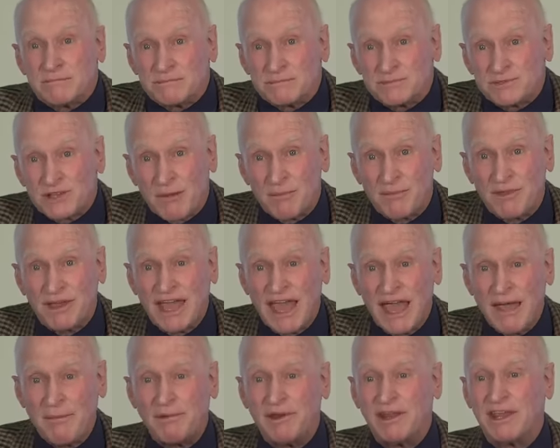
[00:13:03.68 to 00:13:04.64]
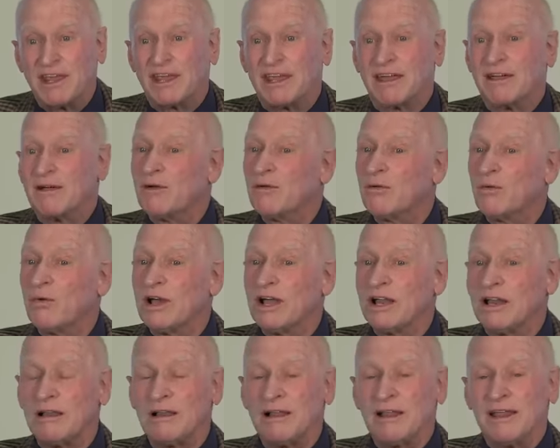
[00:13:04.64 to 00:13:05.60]
something happening here.
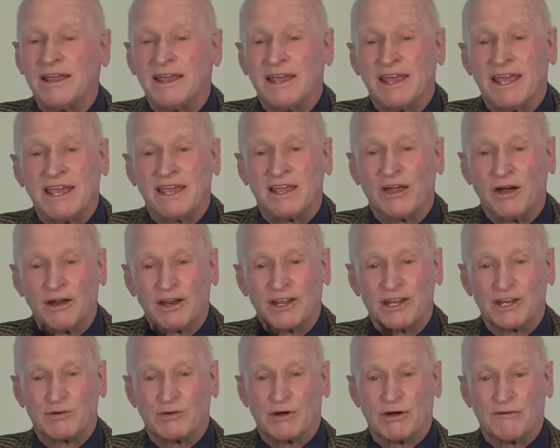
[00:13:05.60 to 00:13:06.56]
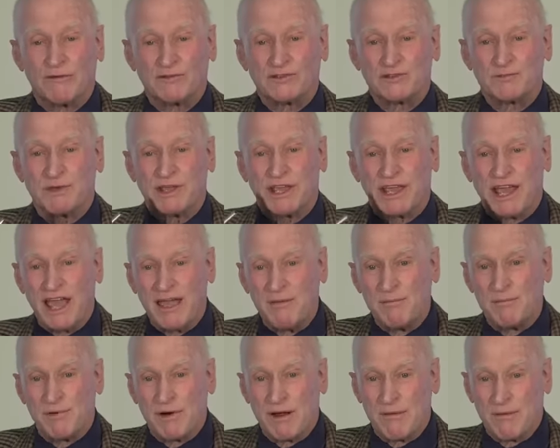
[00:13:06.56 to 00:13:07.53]
Well, he got into office,
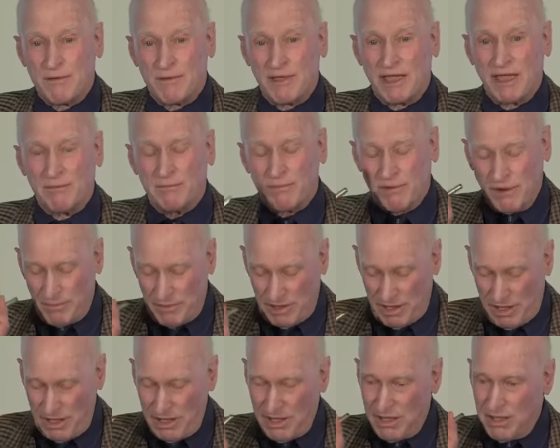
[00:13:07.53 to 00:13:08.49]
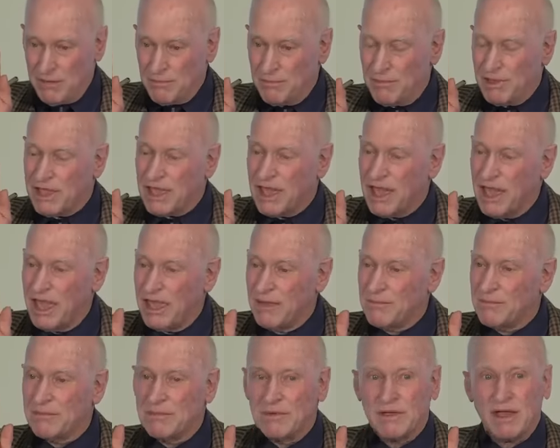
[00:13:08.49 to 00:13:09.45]
became Premier,
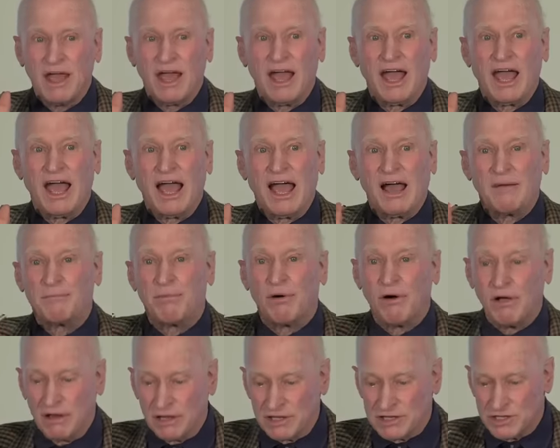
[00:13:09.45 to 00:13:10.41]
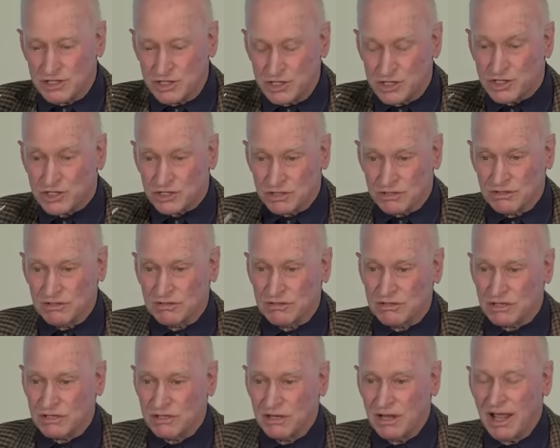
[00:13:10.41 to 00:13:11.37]
became a
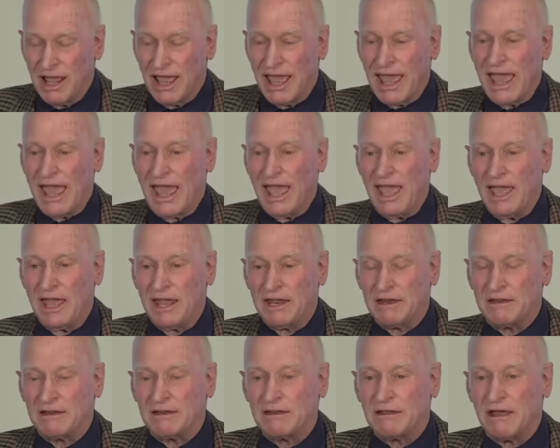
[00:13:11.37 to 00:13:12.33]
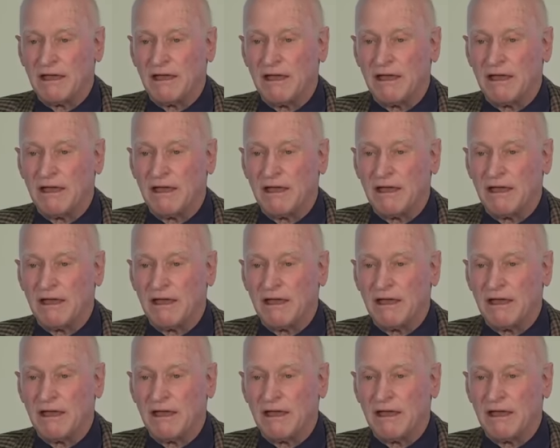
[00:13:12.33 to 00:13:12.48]
politician, and